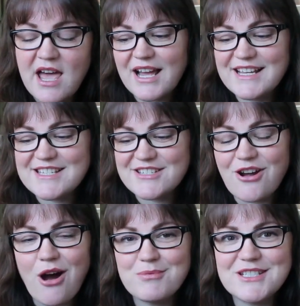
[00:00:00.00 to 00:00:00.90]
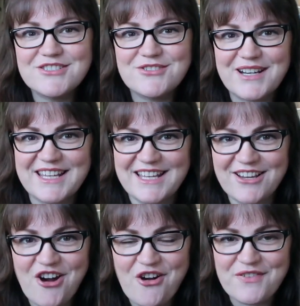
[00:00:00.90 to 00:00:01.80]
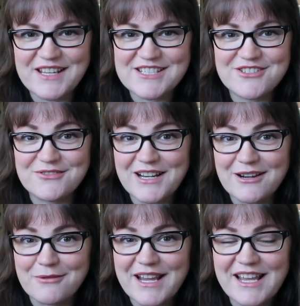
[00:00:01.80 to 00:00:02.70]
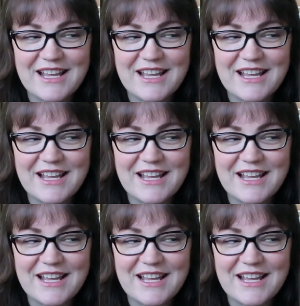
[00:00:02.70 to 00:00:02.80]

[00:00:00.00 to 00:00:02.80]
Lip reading: I stopped drinking coffee straight away.